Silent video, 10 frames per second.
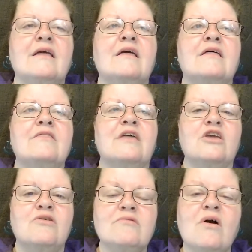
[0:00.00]

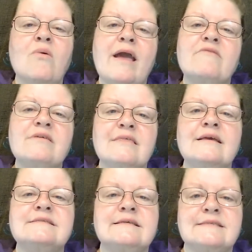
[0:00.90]
that everything is
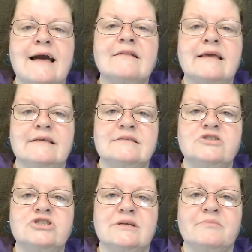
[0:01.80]
exactly as it
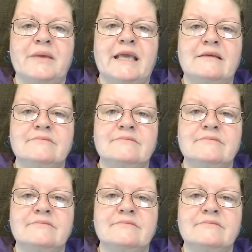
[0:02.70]
should be.